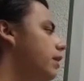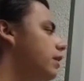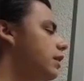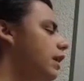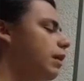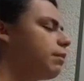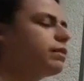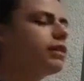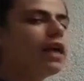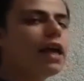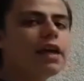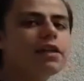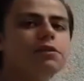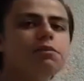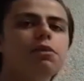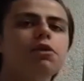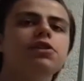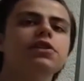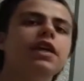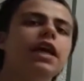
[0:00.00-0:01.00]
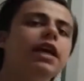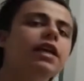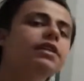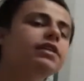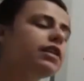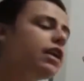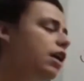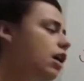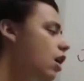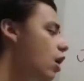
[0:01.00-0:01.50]
times x plus
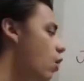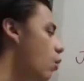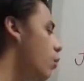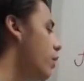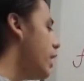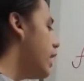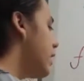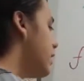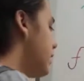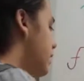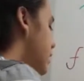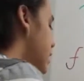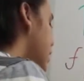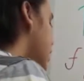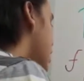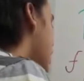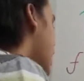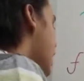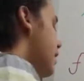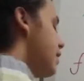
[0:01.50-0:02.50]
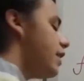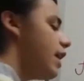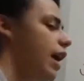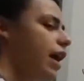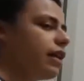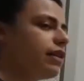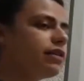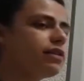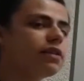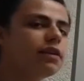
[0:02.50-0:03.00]
8, we can see
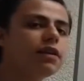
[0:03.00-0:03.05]
that